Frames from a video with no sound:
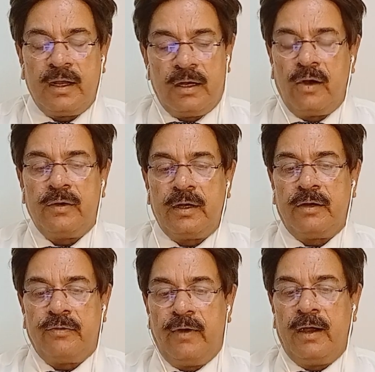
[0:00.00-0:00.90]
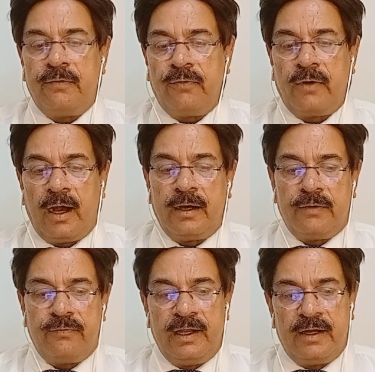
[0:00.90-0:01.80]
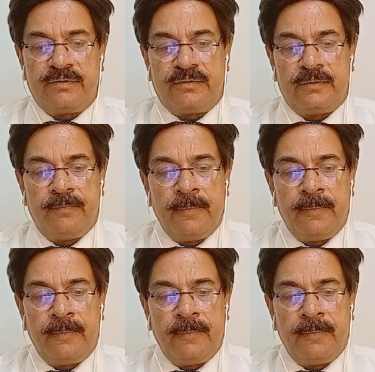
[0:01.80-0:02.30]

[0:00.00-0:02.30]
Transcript: are not required for art wares.